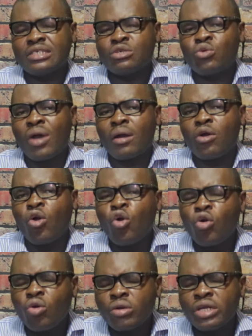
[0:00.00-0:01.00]
you are
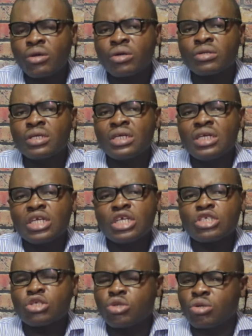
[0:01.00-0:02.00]
holding on
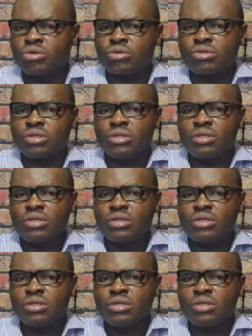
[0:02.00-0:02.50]
is not good.